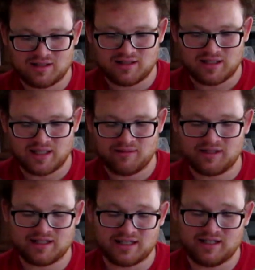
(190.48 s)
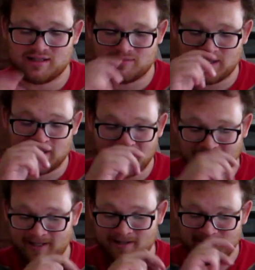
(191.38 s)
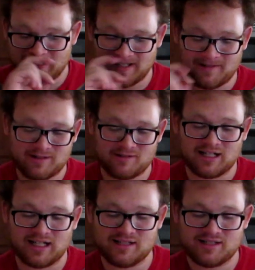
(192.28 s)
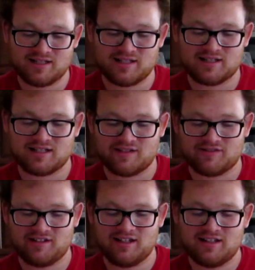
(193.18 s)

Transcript: Dolly, I want to tell you something. I like you. I like you too, Hai, she said softly.